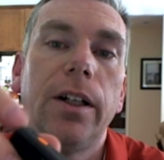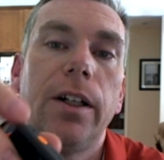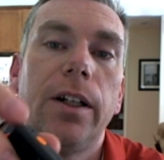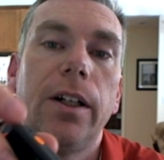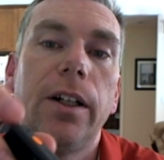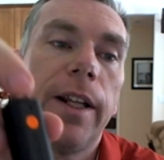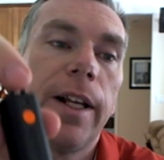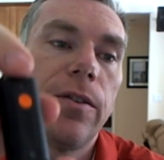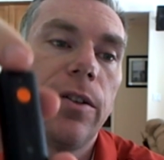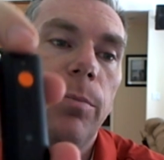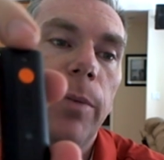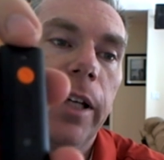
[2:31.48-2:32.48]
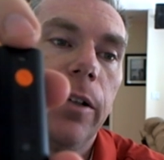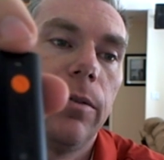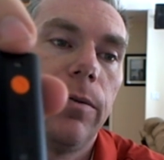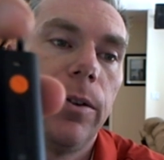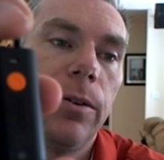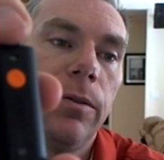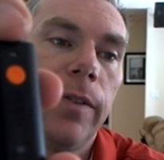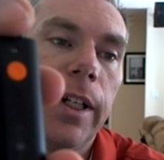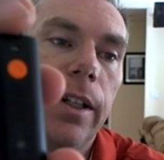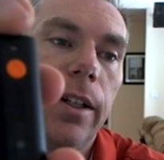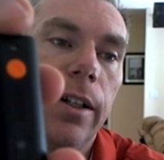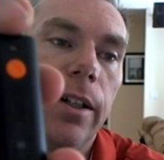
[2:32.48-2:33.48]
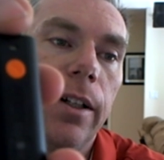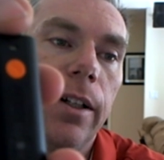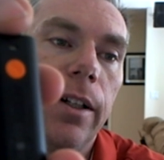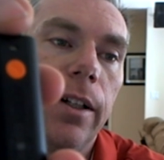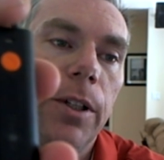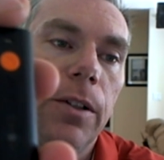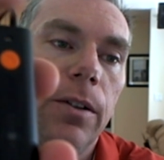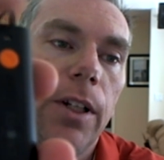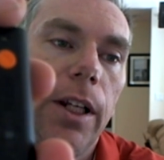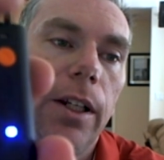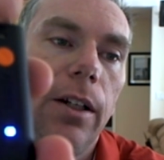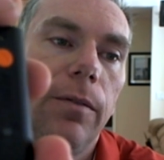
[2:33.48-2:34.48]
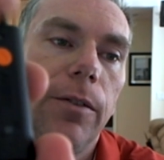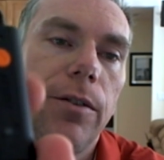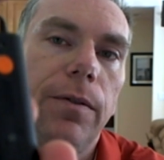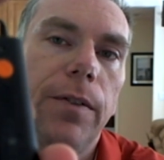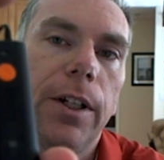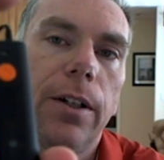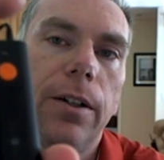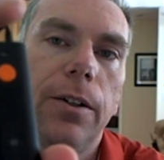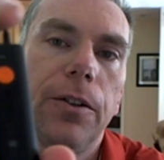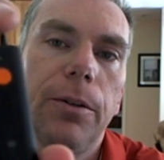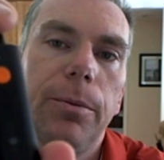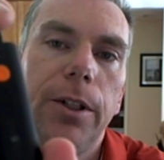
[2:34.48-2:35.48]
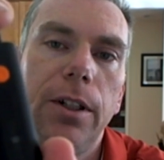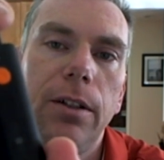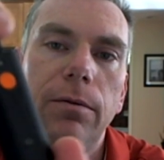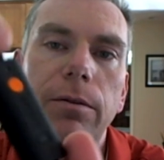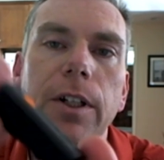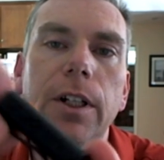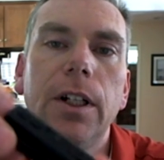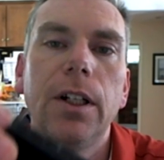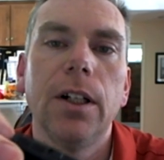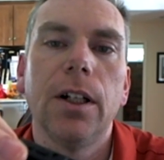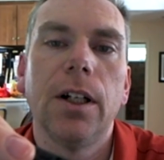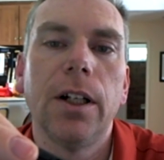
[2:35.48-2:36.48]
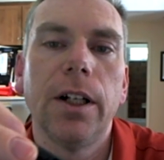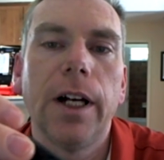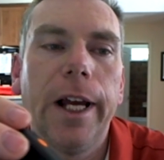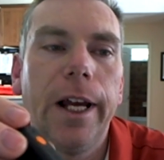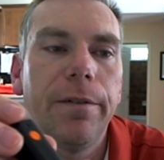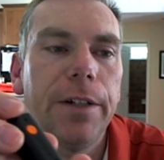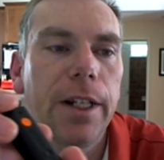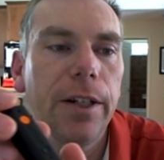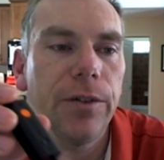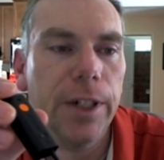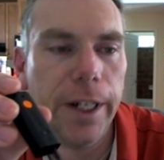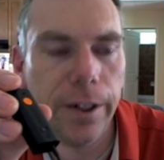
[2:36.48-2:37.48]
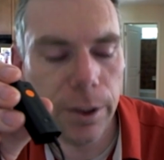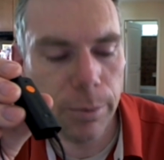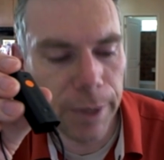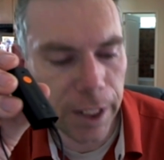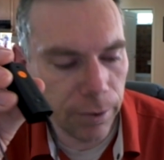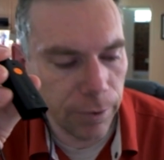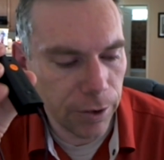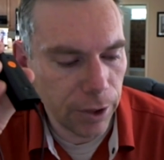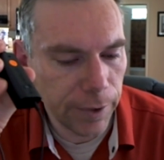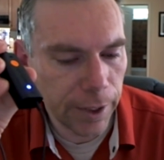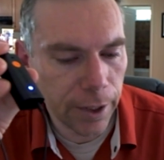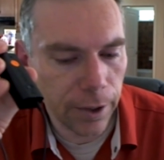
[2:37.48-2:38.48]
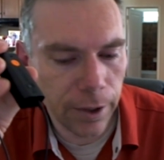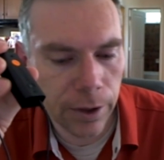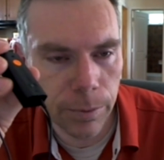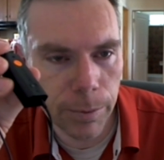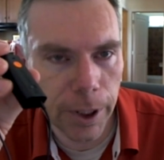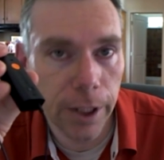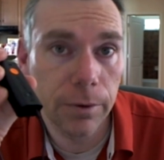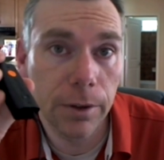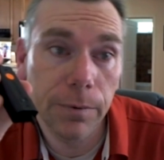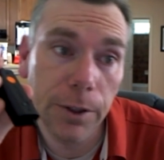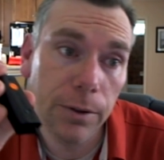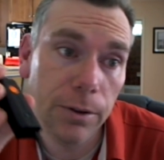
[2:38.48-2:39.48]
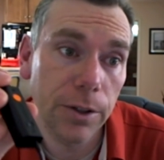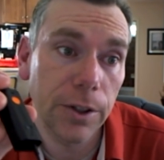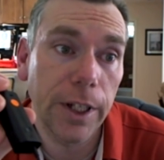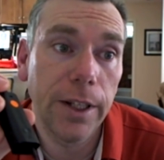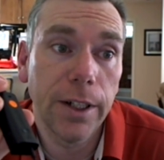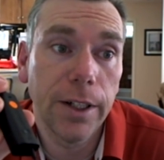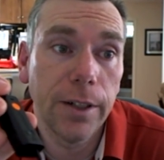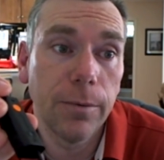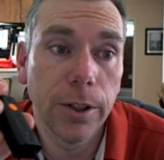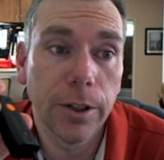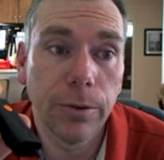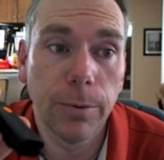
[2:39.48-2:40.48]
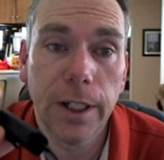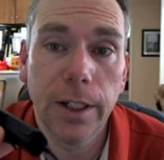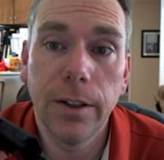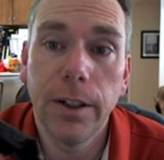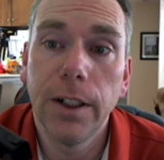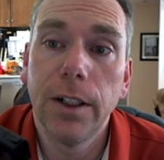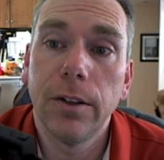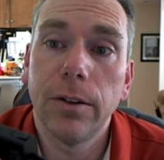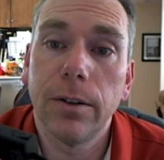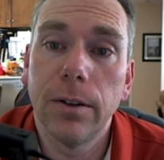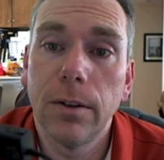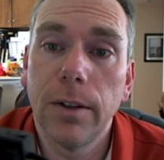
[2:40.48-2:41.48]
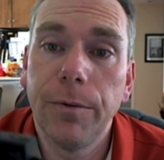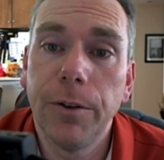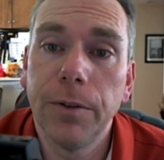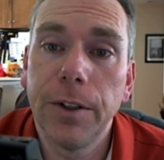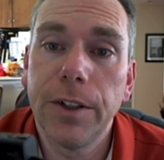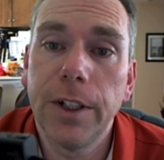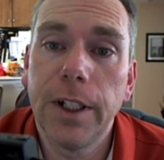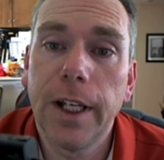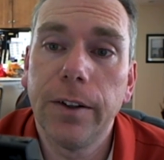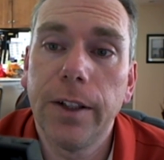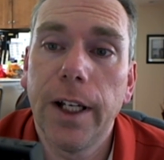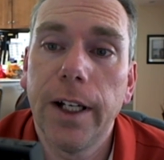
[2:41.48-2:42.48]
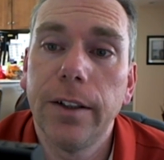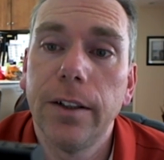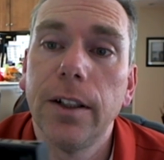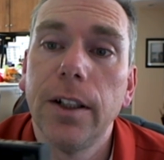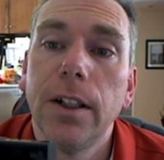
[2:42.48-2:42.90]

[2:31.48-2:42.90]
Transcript: And that's the microphone right there for when you're taking and receiving calls, I believe. I haven't tested out the making and receiving calls, but other reviewers said that it works well, so I have no reason to doubt that.